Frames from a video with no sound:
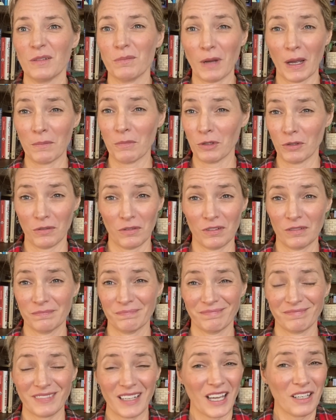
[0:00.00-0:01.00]
my booth.
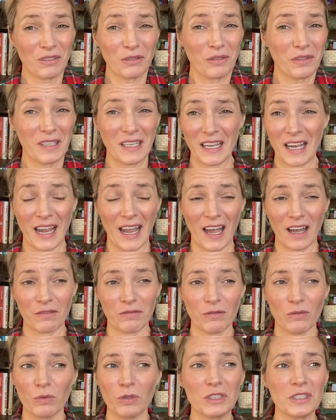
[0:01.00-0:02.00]
I don't think I have,
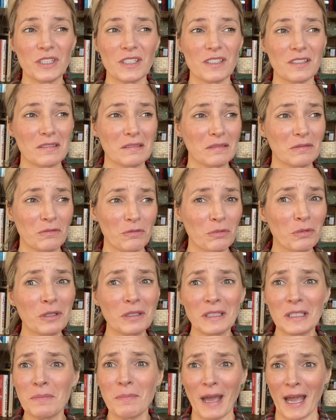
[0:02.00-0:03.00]
which is
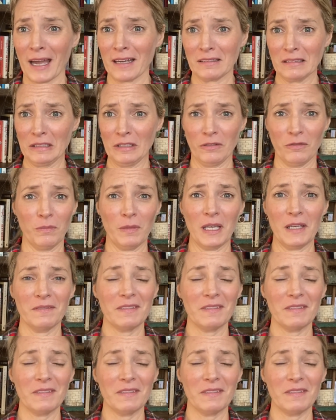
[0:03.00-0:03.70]
really bad of me.